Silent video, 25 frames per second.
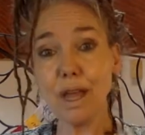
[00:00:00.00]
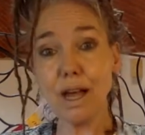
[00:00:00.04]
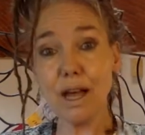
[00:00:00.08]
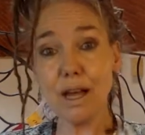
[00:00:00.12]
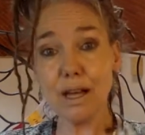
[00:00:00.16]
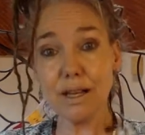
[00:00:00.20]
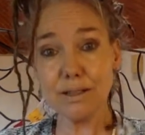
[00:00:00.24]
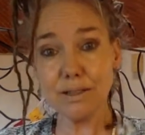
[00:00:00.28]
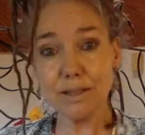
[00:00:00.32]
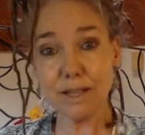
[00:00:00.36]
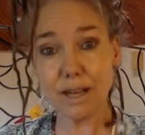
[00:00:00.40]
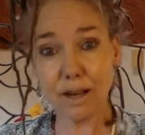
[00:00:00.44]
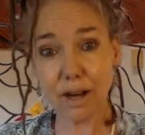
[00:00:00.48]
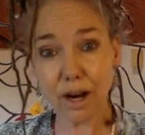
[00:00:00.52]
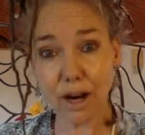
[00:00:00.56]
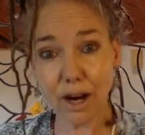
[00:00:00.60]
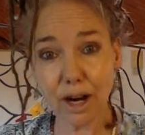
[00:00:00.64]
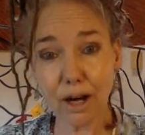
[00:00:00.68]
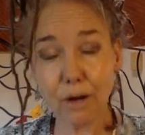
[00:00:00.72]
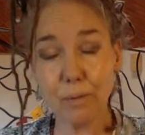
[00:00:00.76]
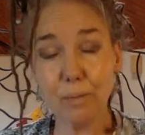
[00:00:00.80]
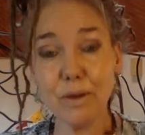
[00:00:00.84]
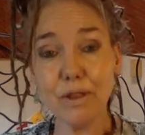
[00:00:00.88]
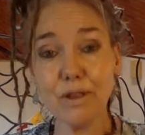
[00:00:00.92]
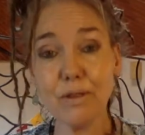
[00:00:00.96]
and
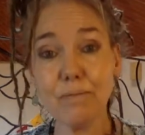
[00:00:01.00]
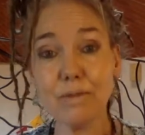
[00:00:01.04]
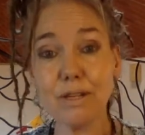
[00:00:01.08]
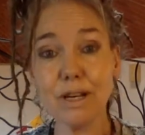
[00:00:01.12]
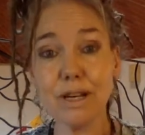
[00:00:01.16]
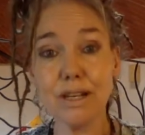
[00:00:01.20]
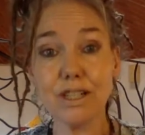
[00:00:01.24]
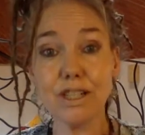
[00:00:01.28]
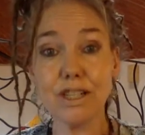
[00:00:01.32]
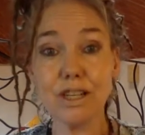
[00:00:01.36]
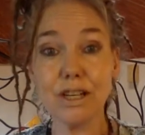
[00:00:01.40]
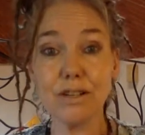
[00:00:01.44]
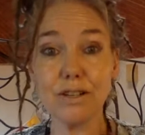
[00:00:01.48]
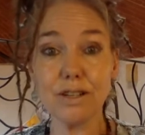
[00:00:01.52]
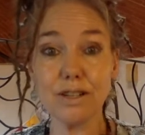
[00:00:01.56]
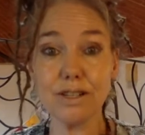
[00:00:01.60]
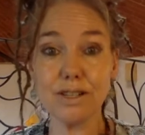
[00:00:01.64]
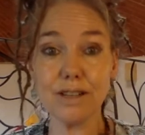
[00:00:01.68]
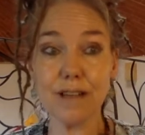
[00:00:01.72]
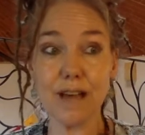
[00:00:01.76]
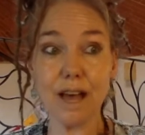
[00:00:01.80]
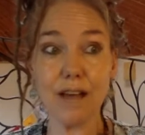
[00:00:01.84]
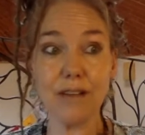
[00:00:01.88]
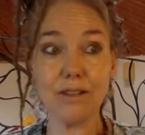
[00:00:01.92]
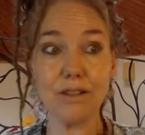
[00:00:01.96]
helping them to actually
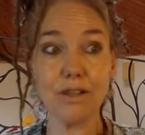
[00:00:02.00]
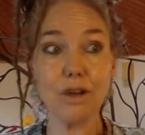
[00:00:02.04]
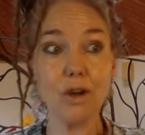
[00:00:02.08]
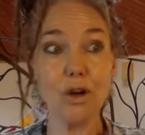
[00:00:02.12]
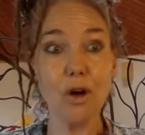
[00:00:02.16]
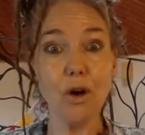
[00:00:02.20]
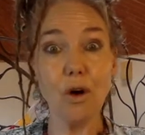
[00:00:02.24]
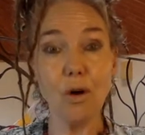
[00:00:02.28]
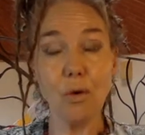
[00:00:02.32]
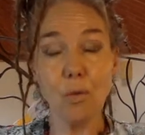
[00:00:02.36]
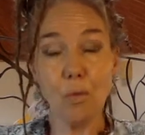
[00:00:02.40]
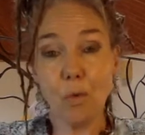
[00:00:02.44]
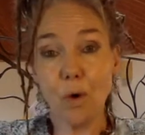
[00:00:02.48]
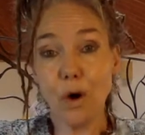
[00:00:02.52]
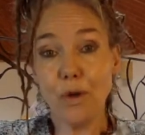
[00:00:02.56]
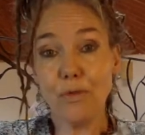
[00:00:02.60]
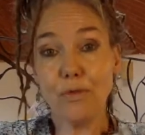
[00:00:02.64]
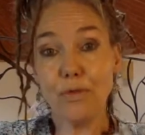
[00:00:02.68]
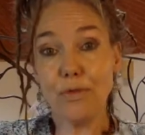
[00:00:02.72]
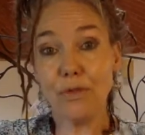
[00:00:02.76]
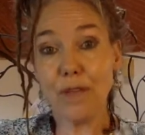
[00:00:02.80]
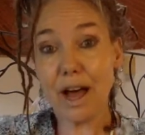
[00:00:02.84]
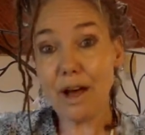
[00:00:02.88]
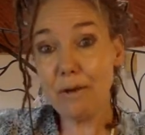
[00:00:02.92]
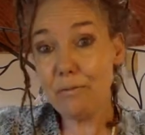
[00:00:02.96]
understand
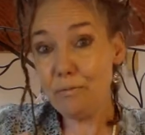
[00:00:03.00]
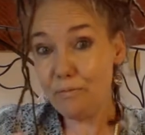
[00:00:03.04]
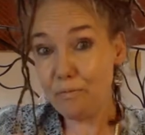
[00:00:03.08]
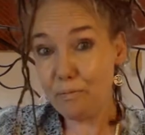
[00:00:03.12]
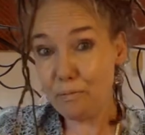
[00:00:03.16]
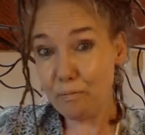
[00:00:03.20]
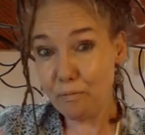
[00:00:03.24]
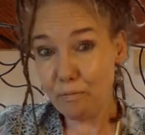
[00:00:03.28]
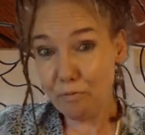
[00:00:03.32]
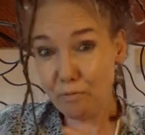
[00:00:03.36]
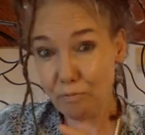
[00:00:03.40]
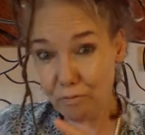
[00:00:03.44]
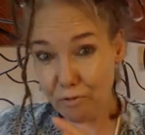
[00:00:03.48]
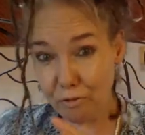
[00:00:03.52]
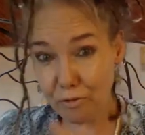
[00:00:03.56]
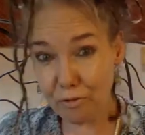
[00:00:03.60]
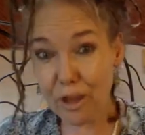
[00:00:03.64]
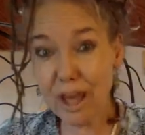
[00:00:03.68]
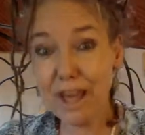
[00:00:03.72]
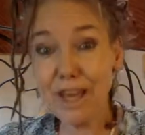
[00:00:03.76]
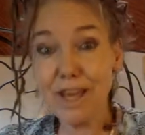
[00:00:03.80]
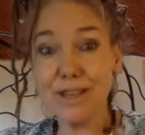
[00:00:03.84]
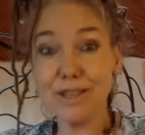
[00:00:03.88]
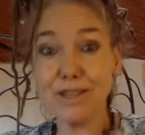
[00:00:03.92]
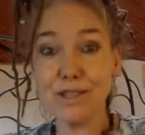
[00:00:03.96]
what that
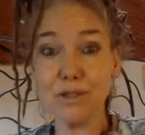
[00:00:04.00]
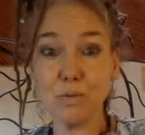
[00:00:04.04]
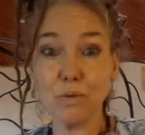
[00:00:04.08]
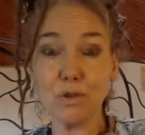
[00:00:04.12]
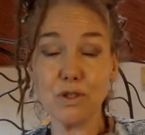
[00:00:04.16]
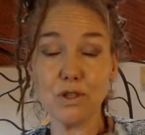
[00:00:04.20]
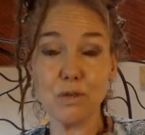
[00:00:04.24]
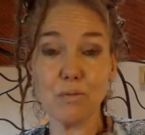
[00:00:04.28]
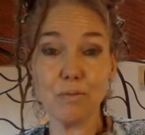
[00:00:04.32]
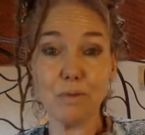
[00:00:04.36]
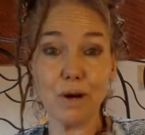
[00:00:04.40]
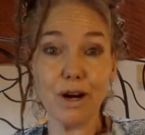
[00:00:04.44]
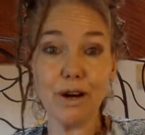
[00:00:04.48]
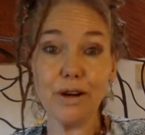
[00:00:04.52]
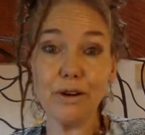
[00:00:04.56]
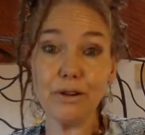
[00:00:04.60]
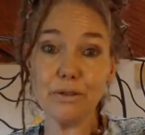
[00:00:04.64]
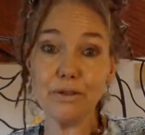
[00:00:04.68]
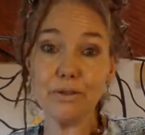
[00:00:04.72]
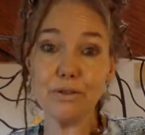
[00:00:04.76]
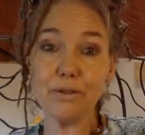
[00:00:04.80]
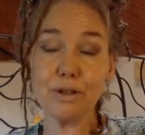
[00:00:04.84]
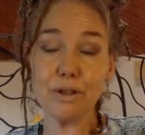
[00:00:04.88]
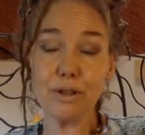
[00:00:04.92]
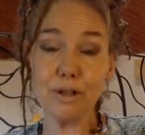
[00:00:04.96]
phase was
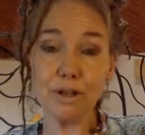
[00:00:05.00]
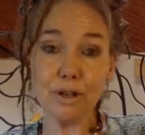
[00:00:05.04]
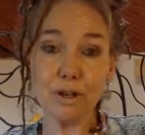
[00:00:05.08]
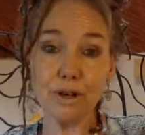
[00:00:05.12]
about.